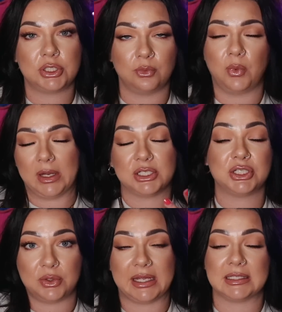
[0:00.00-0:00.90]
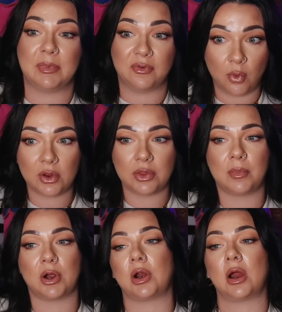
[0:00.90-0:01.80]
1 to 2 days before the
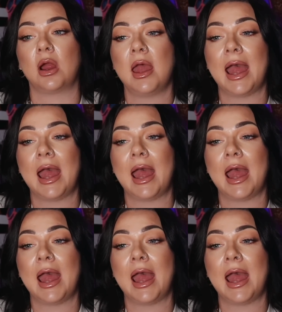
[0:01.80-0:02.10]
murder,